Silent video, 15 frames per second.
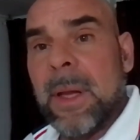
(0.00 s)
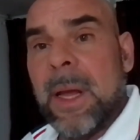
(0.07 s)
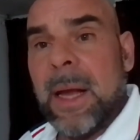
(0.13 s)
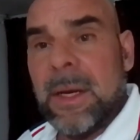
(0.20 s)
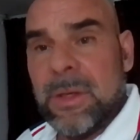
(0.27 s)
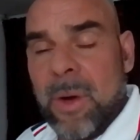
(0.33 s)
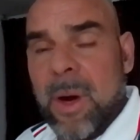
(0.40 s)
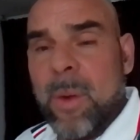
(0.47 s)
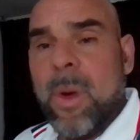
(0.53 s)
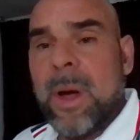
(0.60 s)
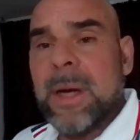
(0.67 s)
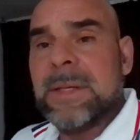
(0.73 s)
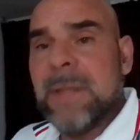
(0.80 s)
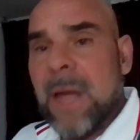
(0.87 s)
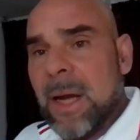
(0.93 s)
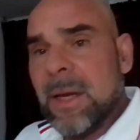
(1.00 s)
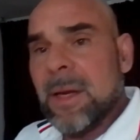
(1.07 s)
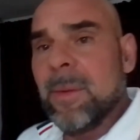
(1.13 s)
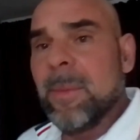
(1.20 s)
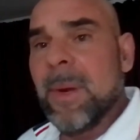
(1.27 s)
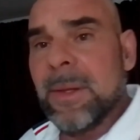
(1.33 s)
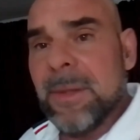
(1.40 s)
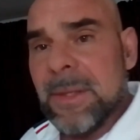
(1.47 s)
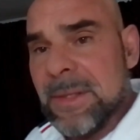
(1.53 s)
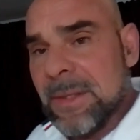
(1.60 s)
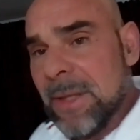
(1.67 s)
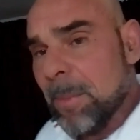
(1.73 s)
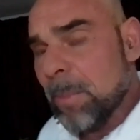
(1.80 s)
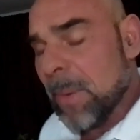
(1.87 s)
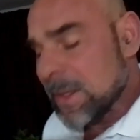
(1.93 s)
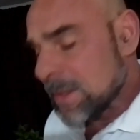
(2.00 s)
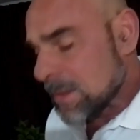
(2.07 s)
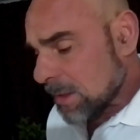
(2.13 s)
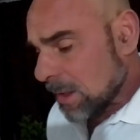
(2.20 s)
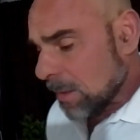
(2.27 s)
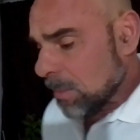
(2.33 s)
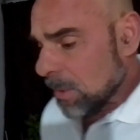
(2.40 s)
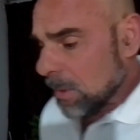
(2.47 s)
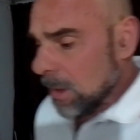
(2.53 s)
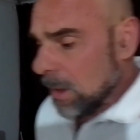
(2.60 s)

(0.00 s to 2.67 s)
And so I want to document the step-by-step,